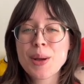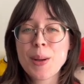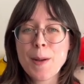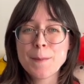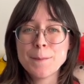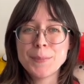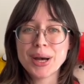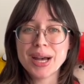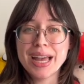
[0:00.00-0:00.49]

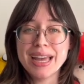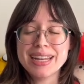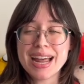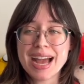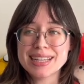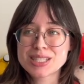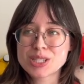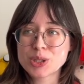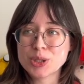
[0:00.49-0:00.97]
but
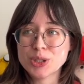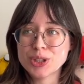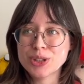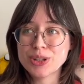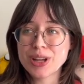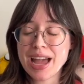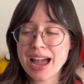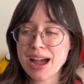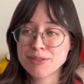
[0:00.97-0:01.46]
I
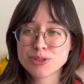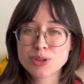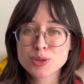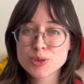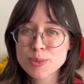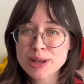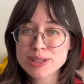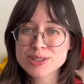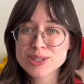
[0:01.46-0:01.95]
still have those
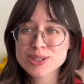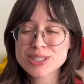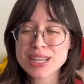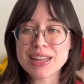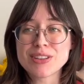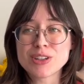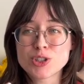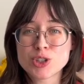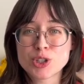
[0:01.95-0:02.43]
puzzles
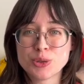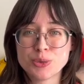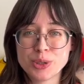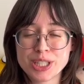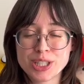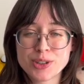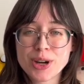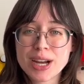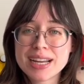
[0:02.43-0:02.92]
and they're still
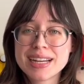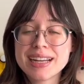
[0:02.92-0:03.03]
really great